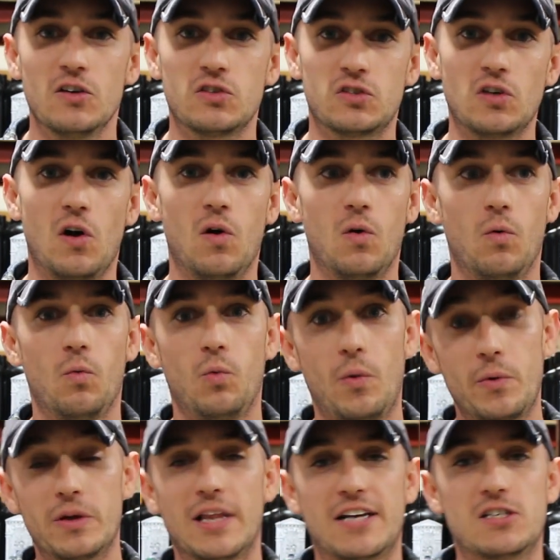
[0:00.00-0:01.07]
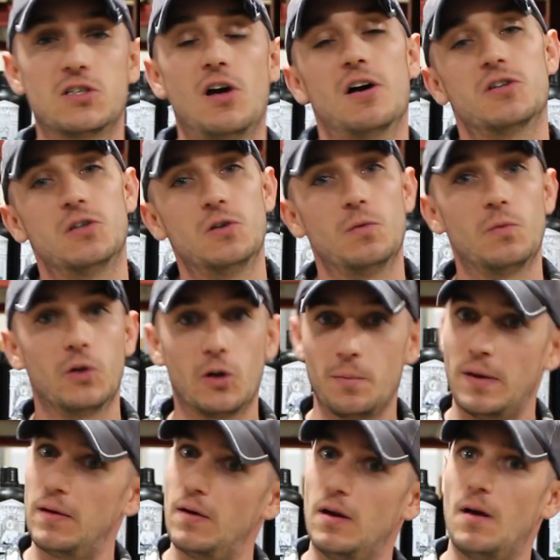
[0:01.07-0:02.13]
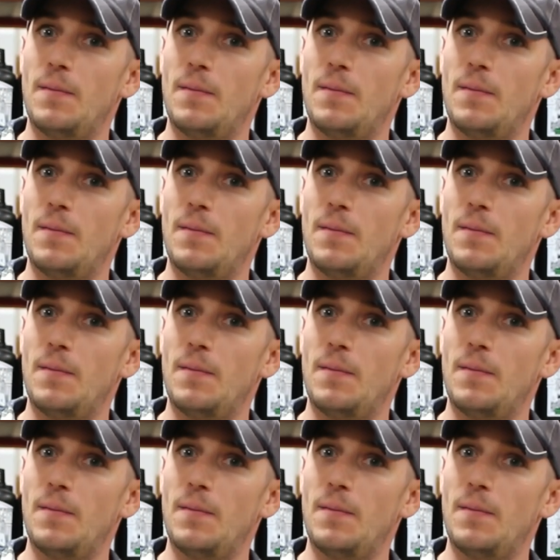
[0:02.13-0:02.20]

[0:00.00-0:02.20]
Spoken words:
So what we'd like to talk to you a little bit